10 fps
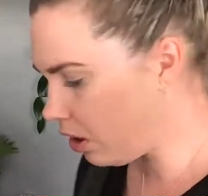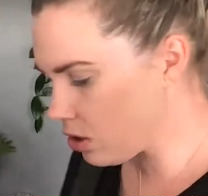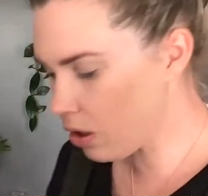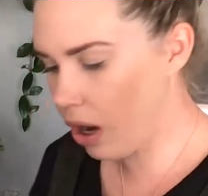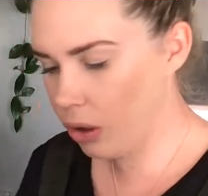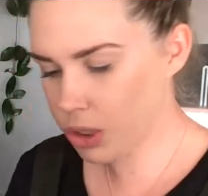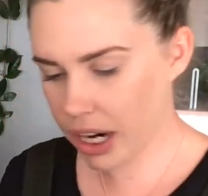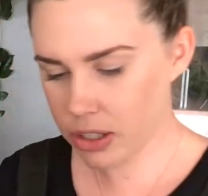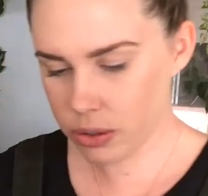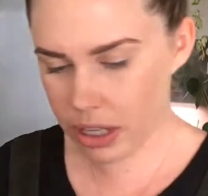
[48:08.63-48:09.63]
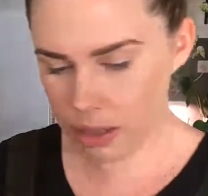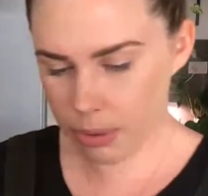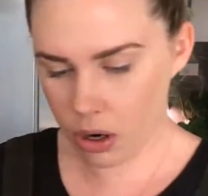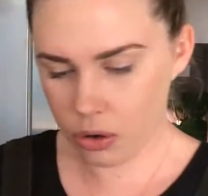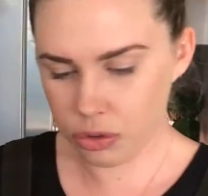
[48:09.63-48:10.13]
So I'll try and do another
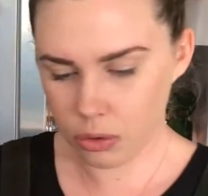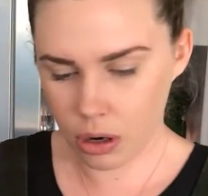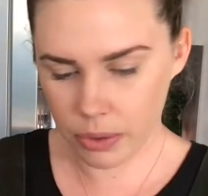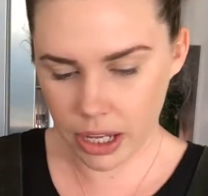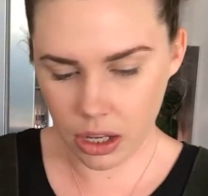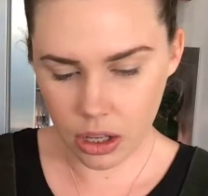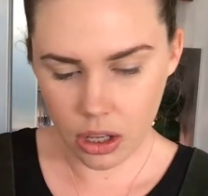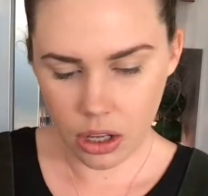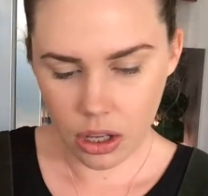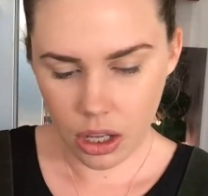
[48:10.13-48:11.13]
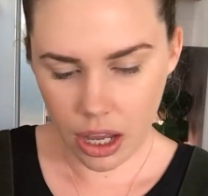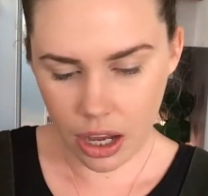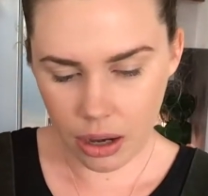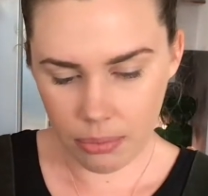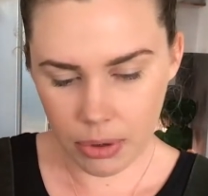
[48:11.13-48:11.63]
poll for what we
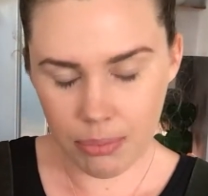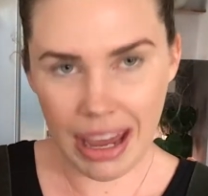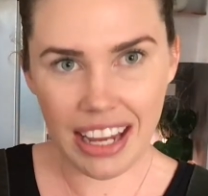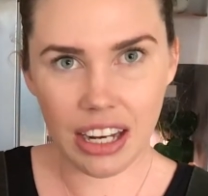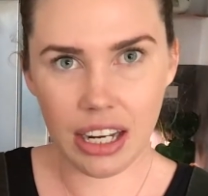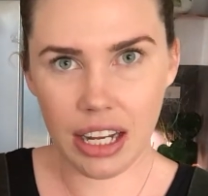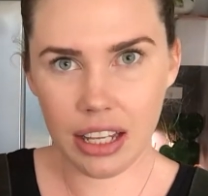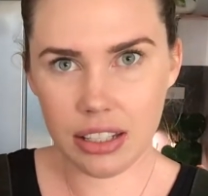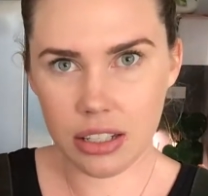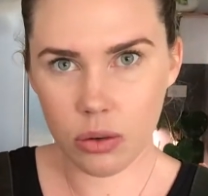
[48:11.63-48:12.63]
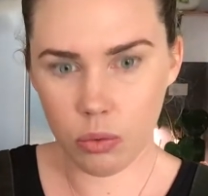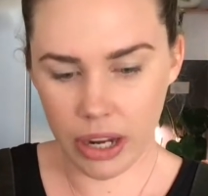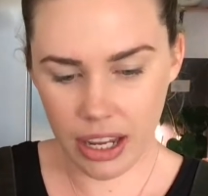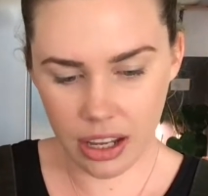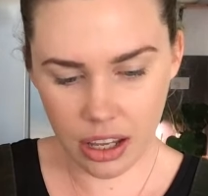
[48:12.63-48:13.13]
make next
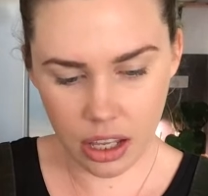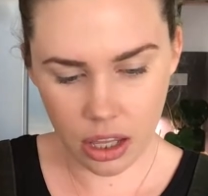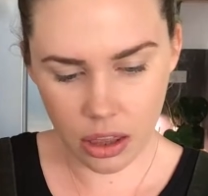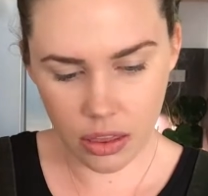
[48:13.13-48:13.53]
week.